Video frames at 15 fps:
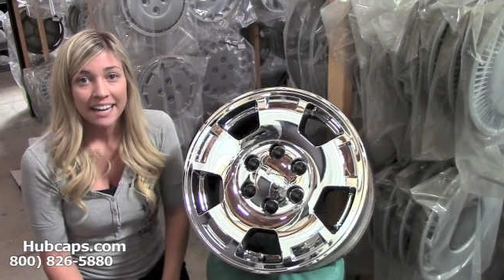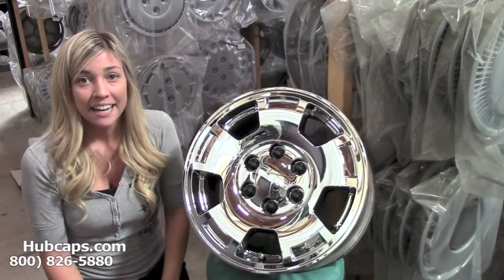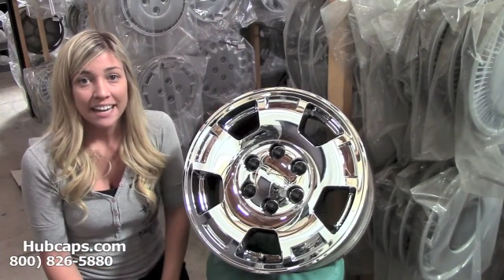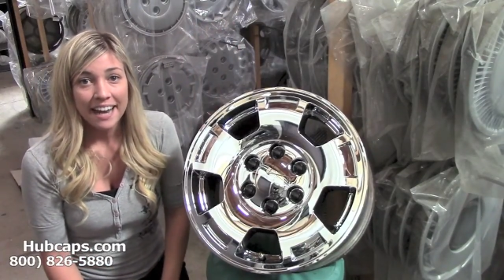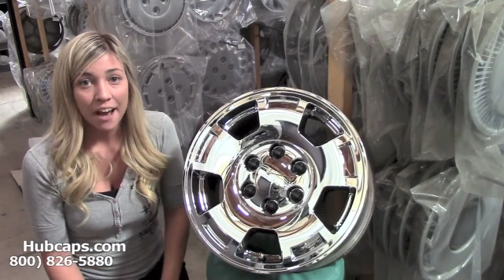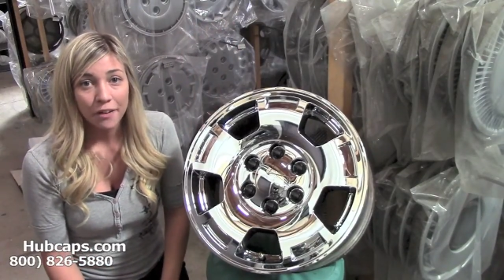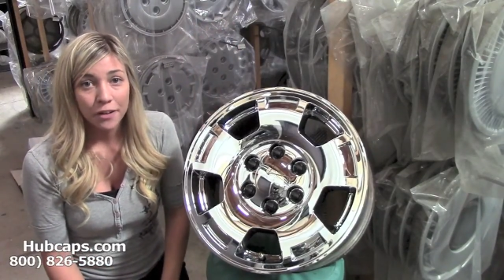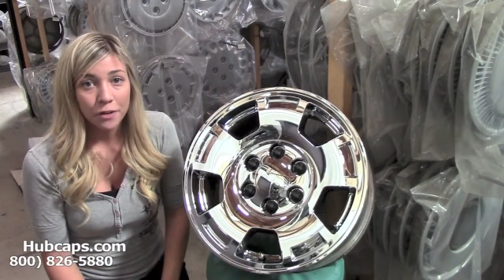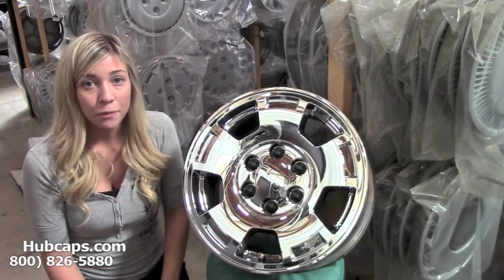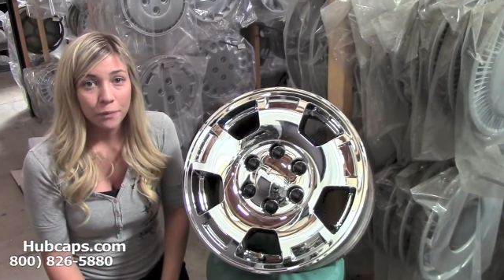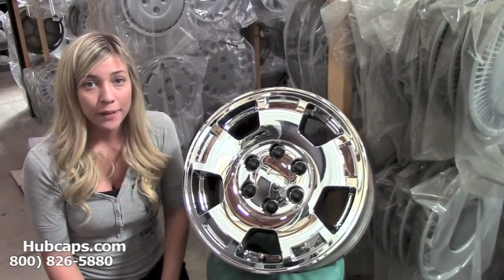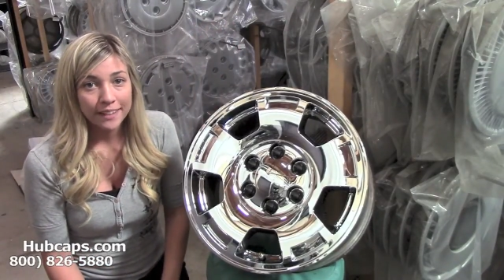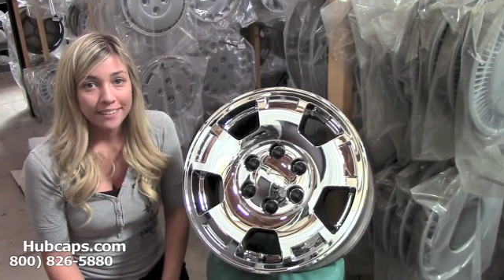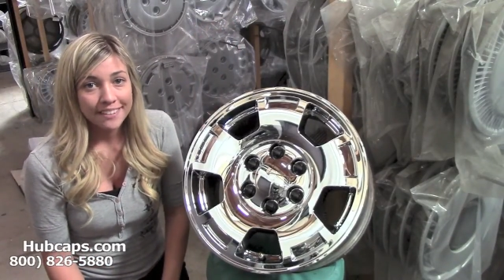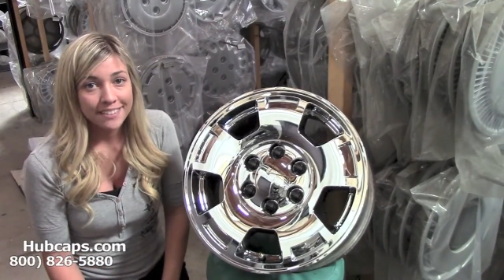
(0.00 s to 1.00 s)
Now your
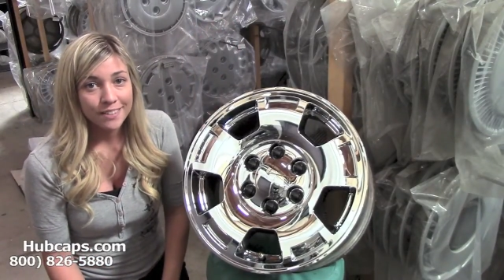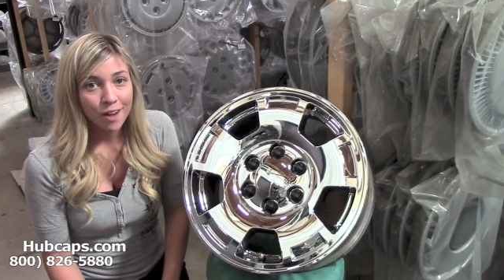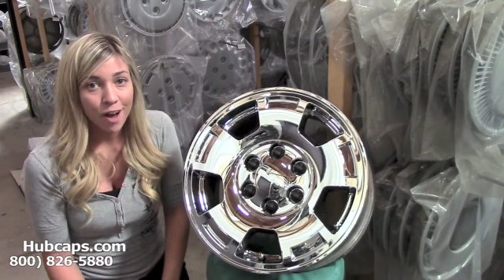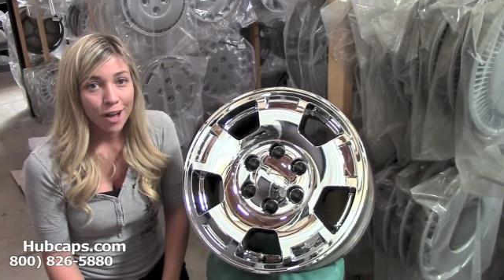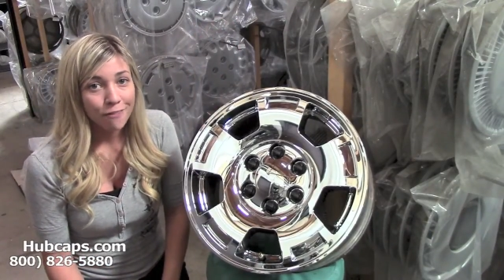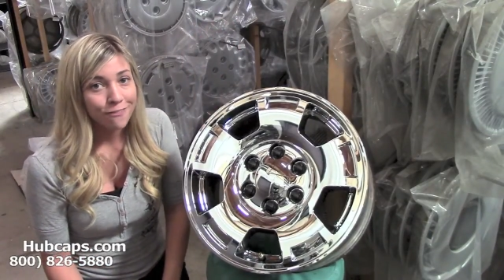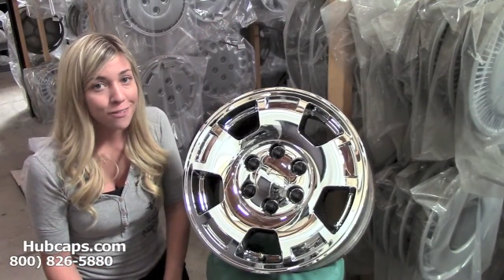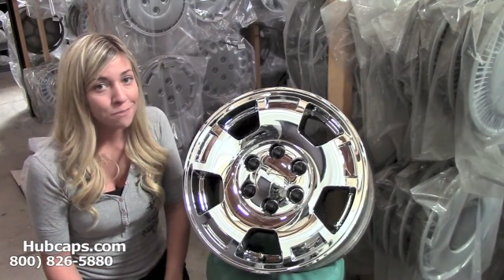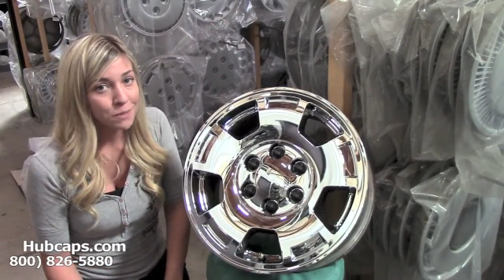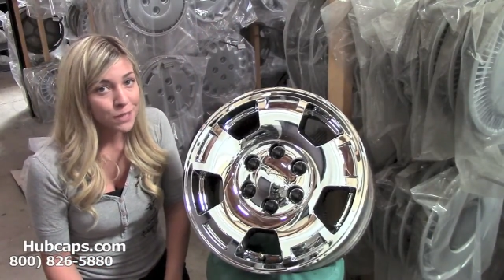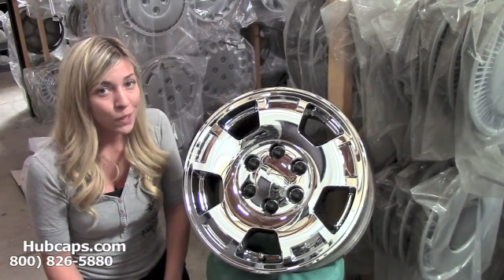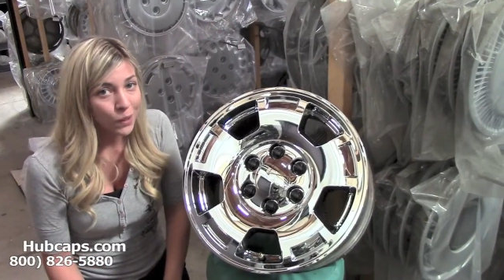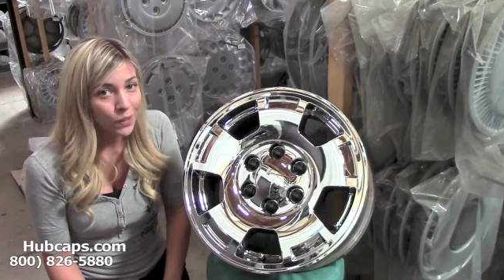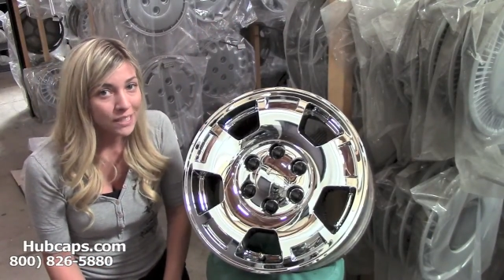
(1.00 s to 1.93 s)
wheel has gone from dull